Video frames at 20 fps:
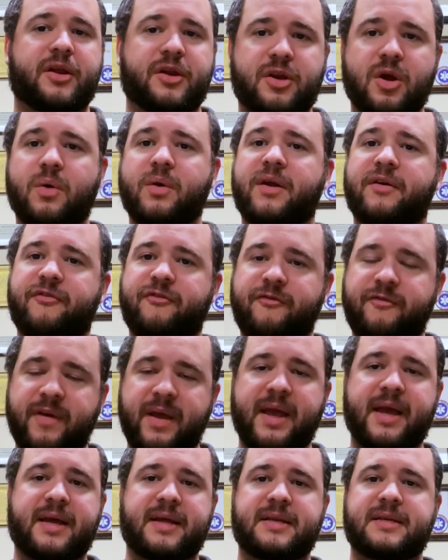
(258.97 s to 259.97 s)
You don't
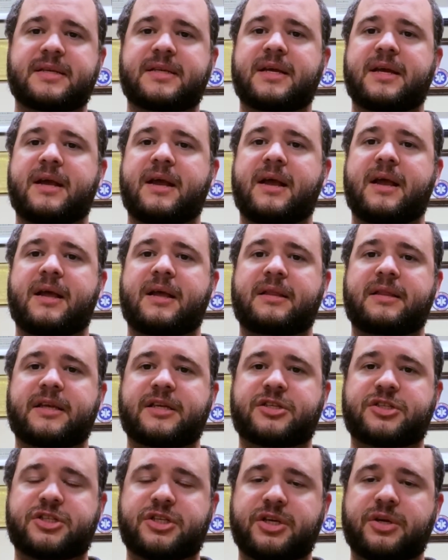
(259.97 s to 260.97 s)
offend
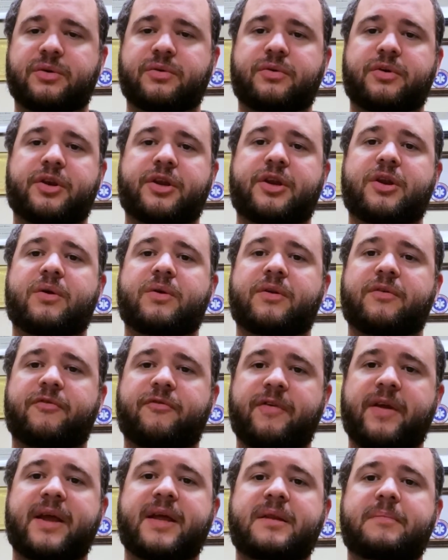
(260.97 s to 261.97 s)
these children. You don't
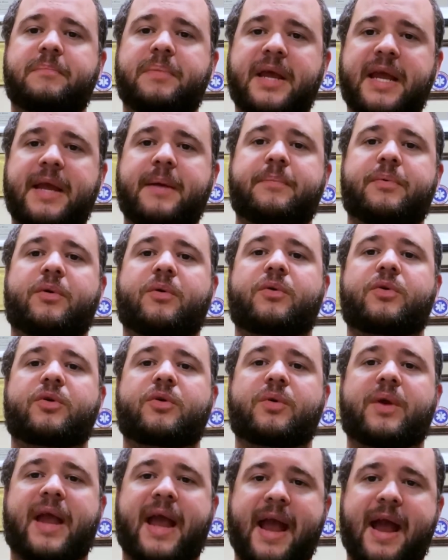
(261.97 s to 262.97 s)
offend people
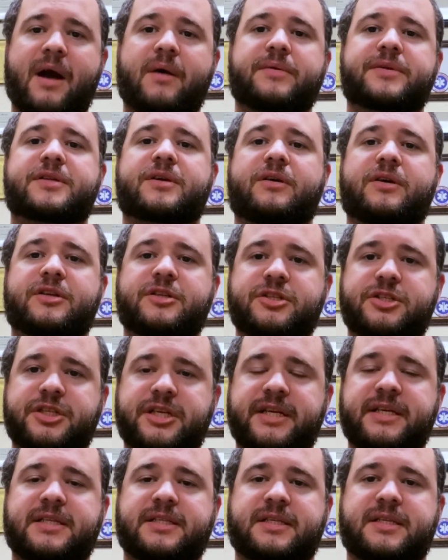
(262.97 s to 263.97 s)
who count on
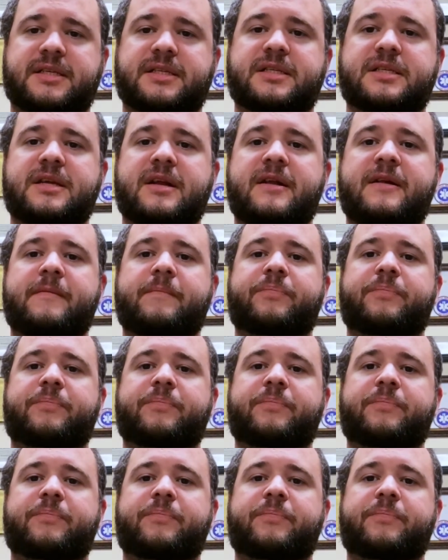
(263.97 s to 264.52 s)
Jesus.